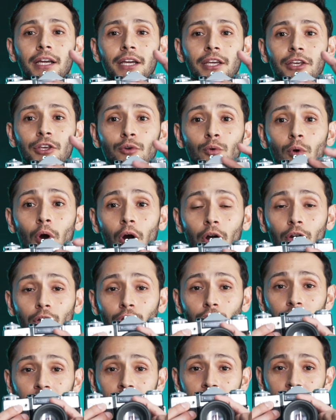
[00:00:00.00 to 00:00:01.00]
You are
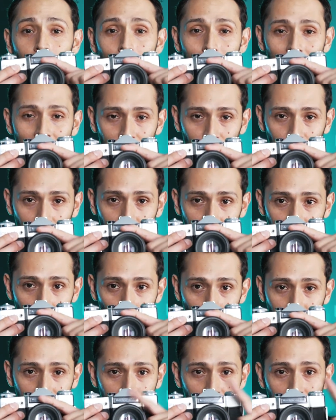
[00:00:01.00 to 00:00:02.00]
learning to manually
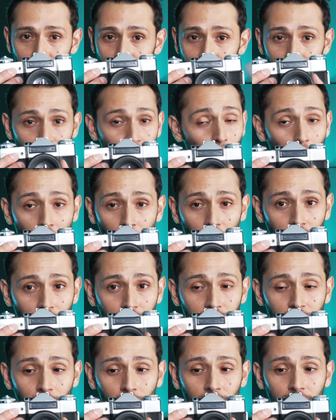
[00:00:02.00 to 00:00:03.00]
focus because there's no
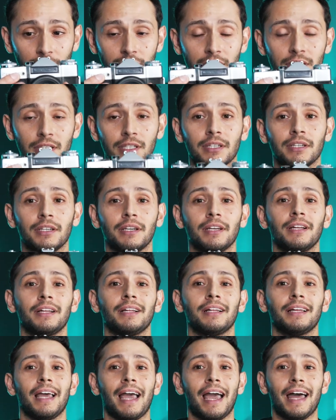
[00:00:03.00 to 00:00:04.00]
autofocus.
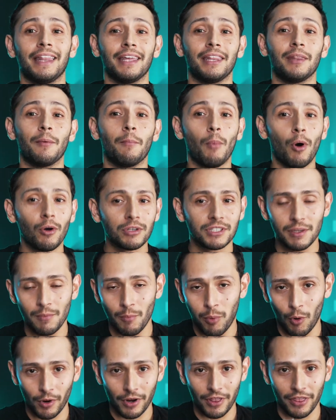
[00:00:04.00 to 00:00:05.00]
And then the most
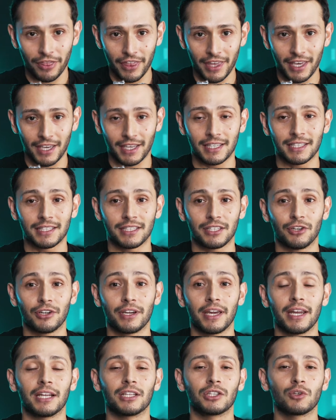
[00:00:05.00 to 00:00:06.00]
important thing is you're
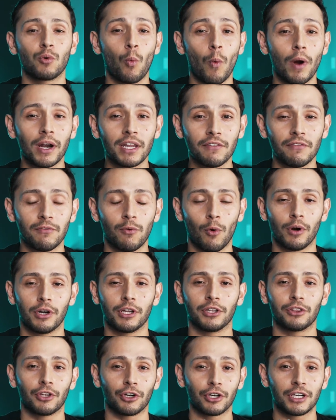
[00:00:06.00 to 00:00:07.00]
getting 24
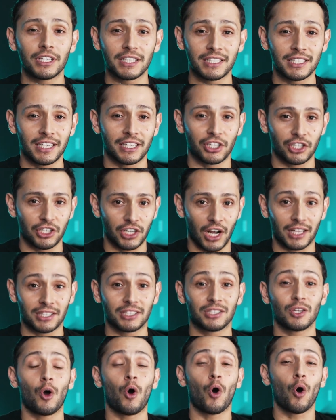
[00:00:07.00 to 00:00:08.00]
to 36
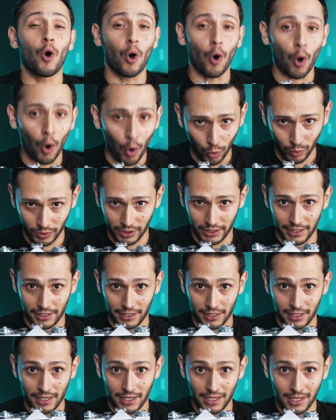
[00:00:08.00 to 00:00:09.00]
shots only.
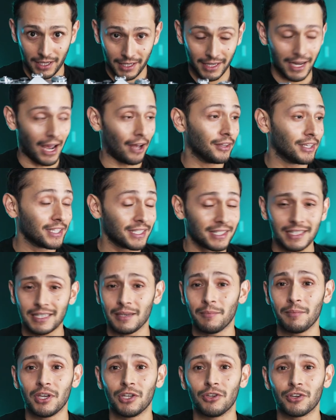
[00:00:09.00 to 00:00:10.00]
Now, this
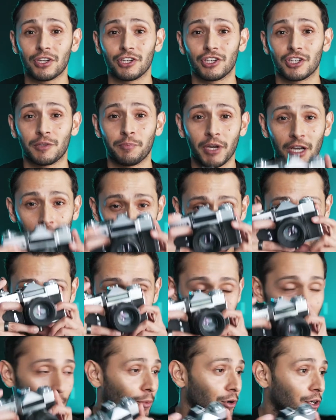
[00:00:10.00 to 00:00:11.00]
doesn't mean you can just pick up the
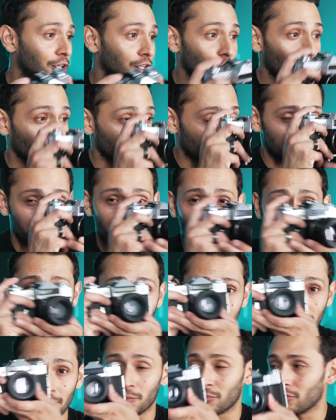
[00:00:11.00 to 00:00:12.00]
camera and you go
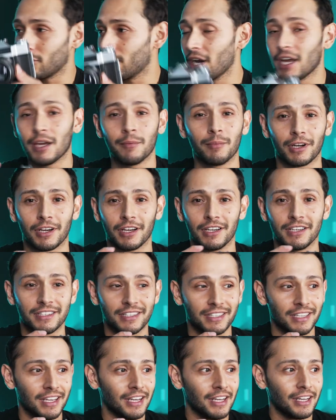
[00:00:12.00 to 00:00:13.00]
spray and pray,
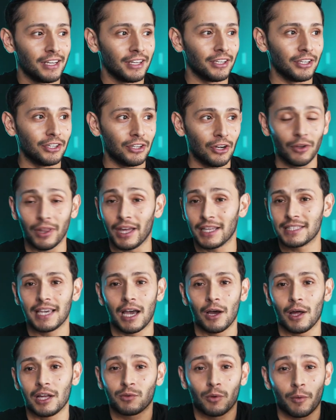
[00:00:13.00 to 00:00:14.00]
because, you know, that's
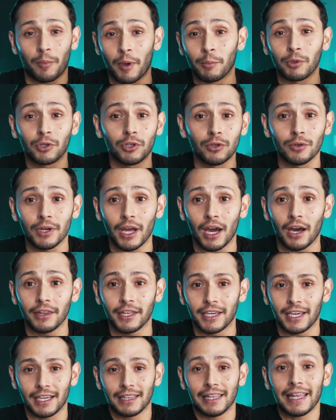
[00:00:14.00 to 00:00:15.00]
what people do now.
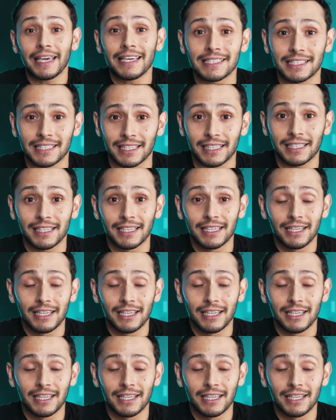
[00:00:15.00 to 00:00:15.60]
They get lazy.